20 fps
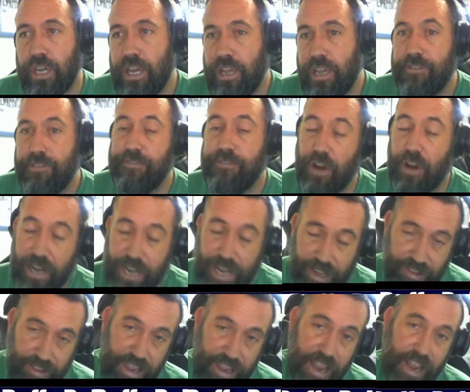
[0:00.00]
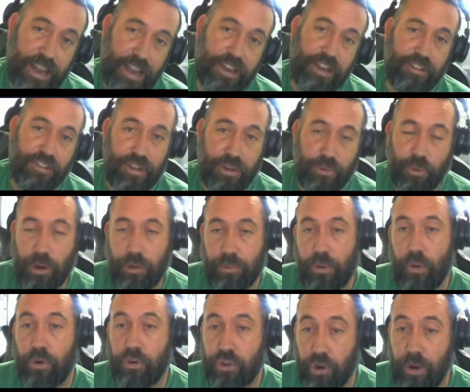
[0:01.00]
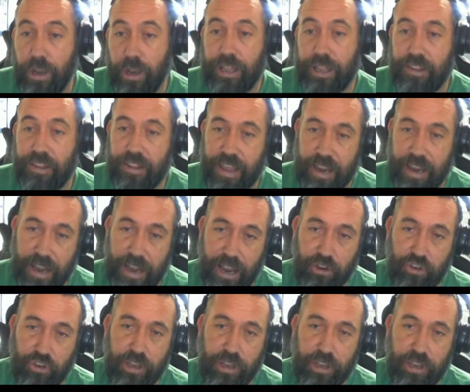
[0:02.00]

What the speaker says: The very next hand, or during this hand actually,